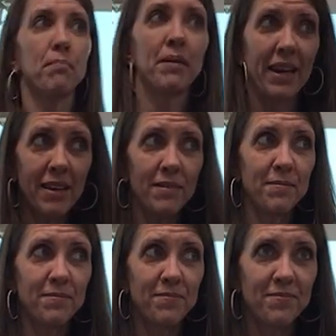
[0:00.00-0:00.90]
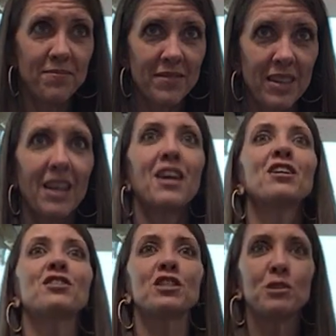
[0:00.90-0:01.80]
Big
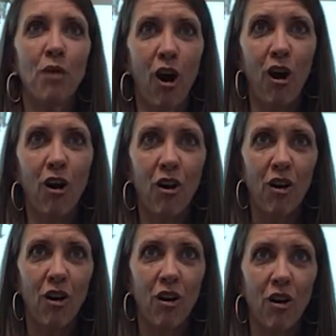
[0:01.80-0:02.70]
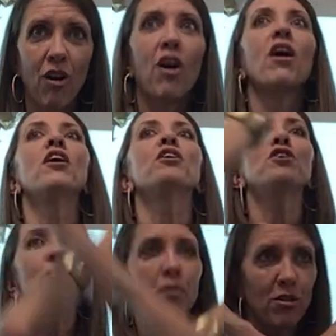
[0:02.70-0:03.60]
to small,
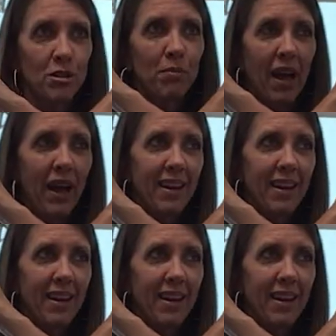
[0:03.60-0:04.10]
you multiply.